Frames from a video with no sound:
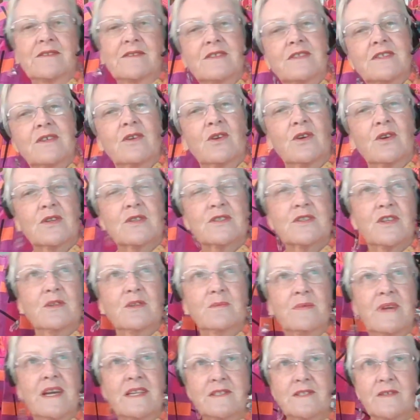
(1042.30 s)
until
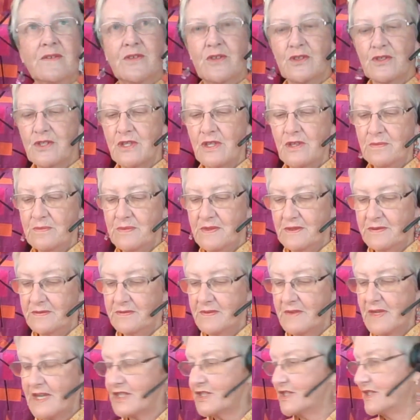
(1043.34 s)
October, end of October,
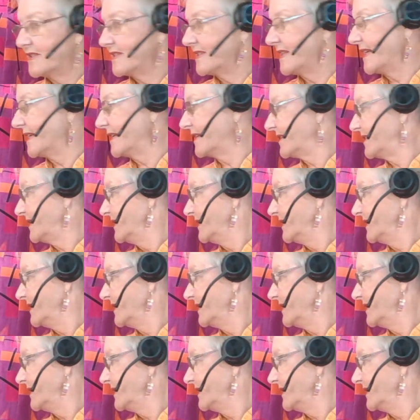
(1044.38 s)
I should think.